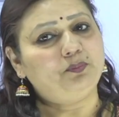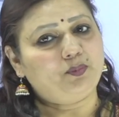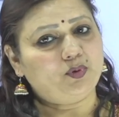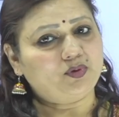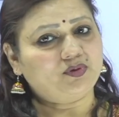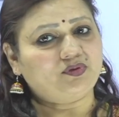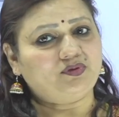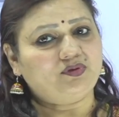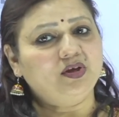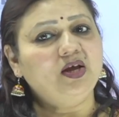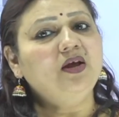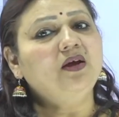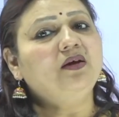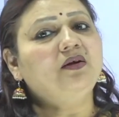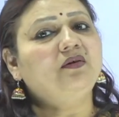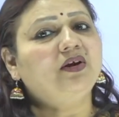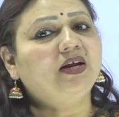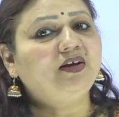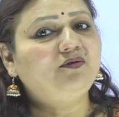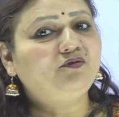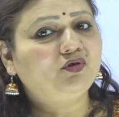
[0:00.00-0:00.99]
books.
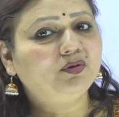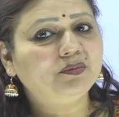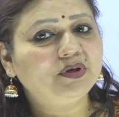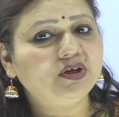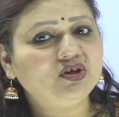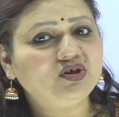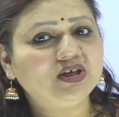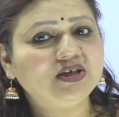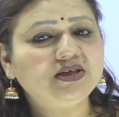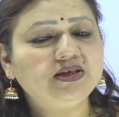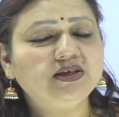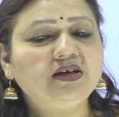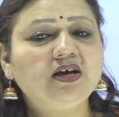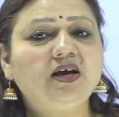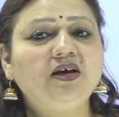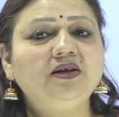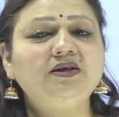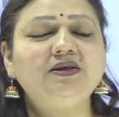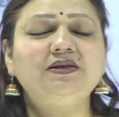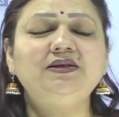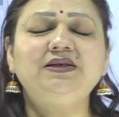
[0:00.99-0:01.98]
Right from my
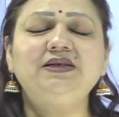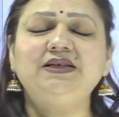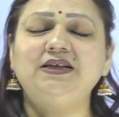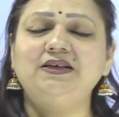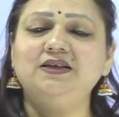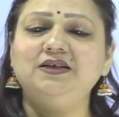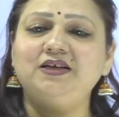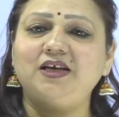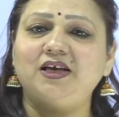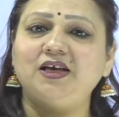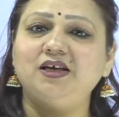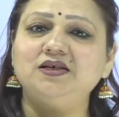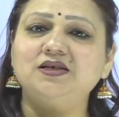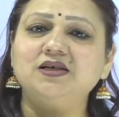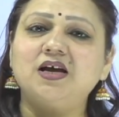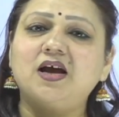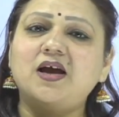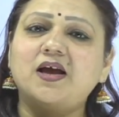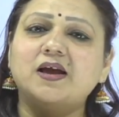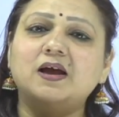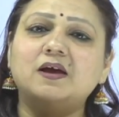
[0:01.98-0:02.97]
kindergarten till date,
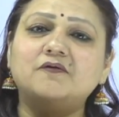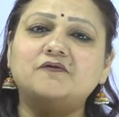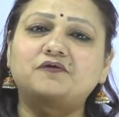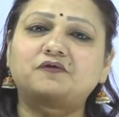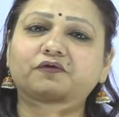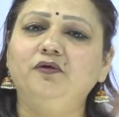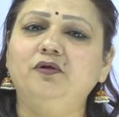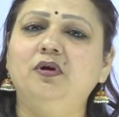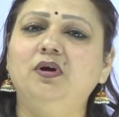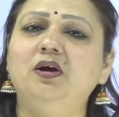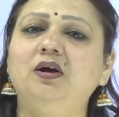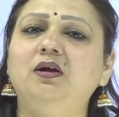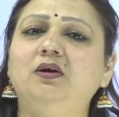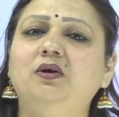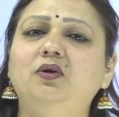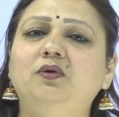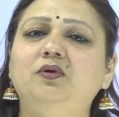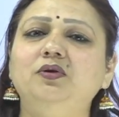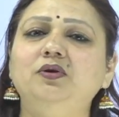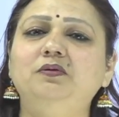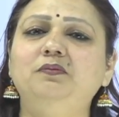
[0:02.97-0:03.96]
I have a
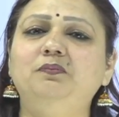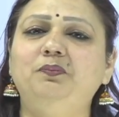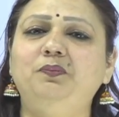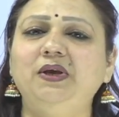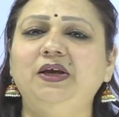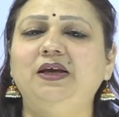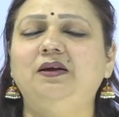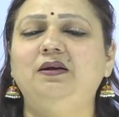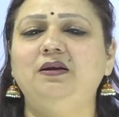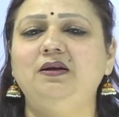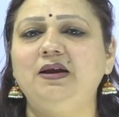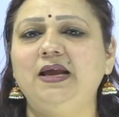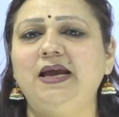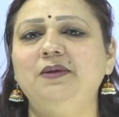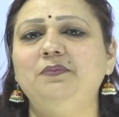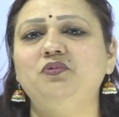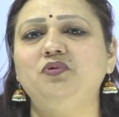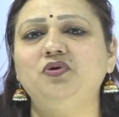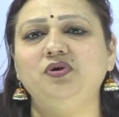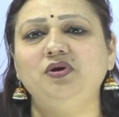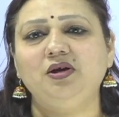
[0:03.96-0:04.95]
good big
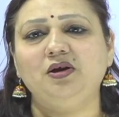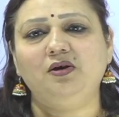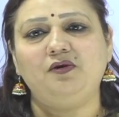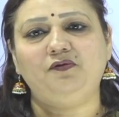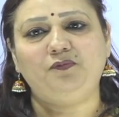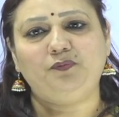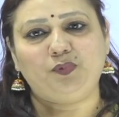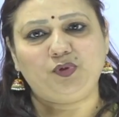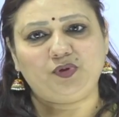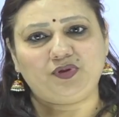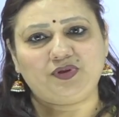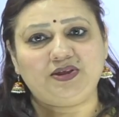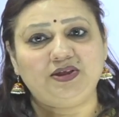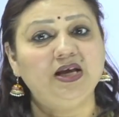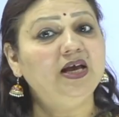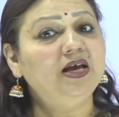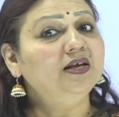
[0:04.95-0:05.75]
library of books.